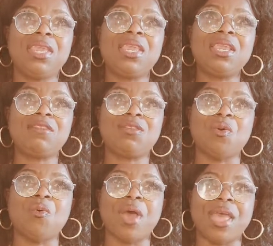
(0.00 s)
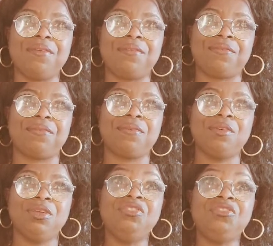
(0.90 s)
Kiss your wife.
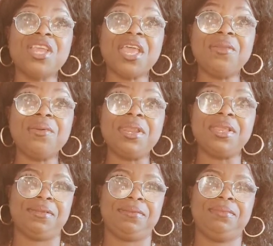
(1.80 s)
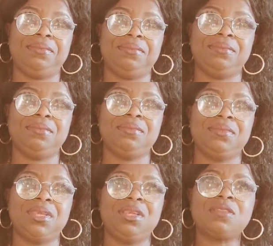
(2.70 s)
Genuinely.
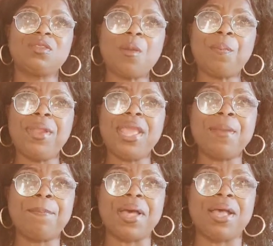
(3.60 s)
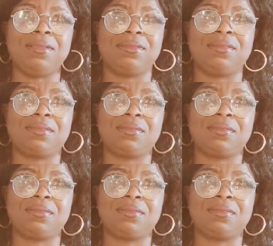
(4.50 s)
Stop playing pants.